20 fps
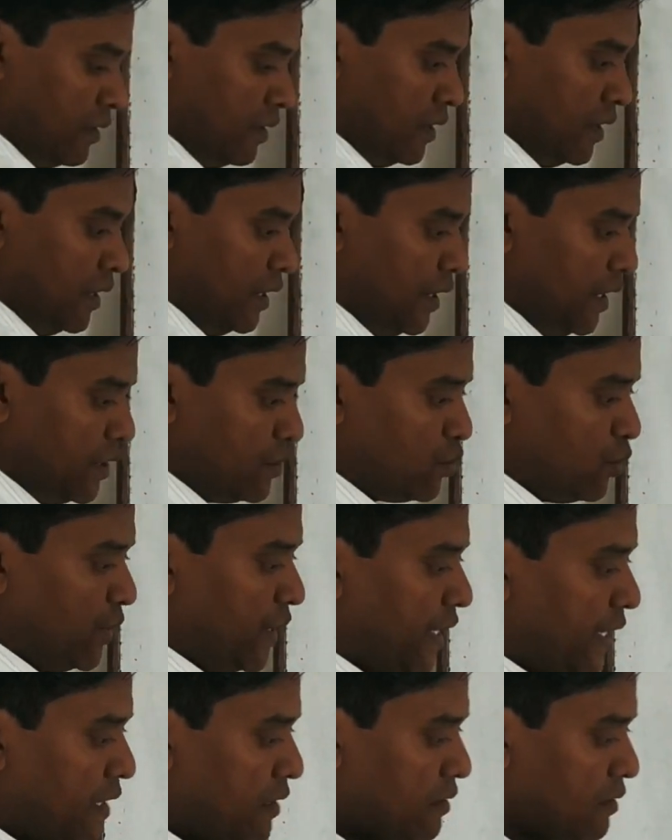
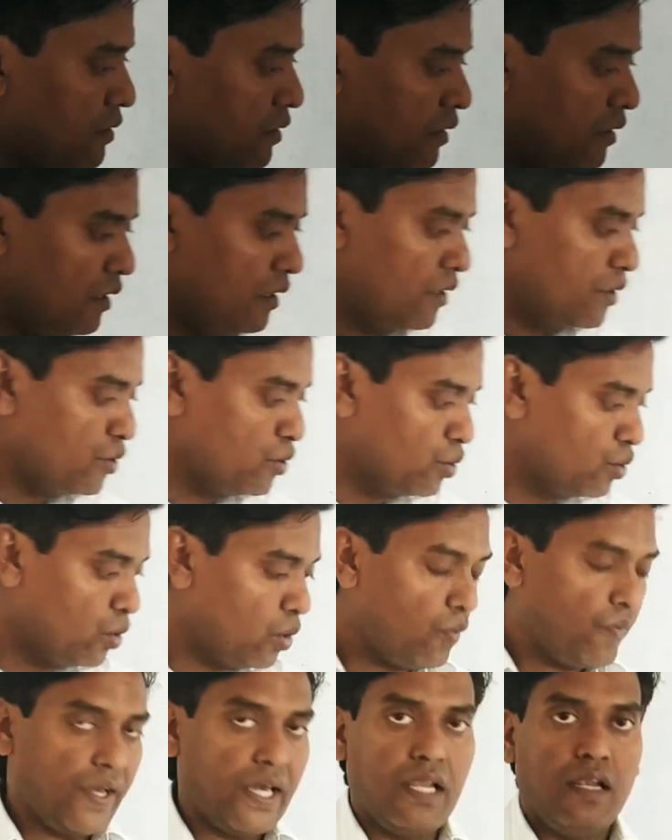Students, you know
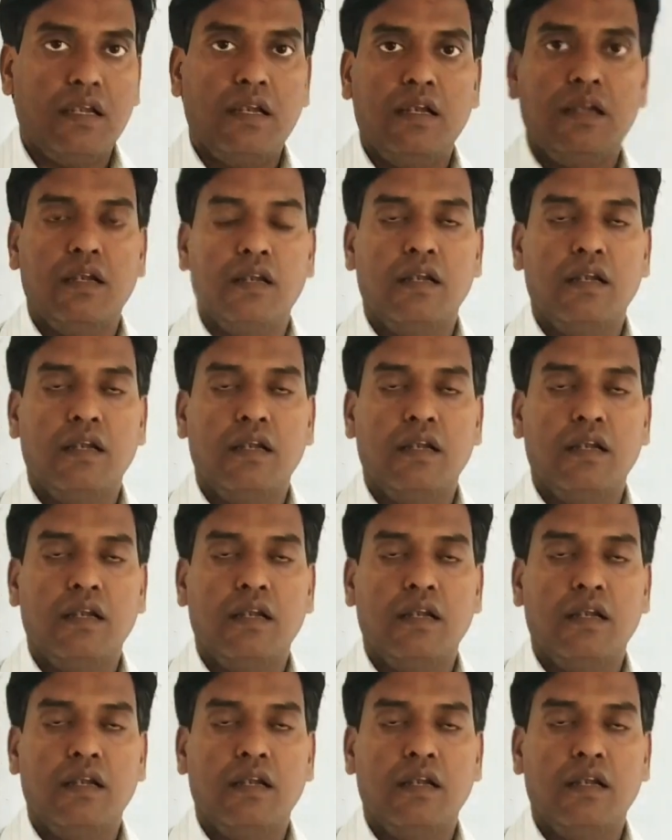well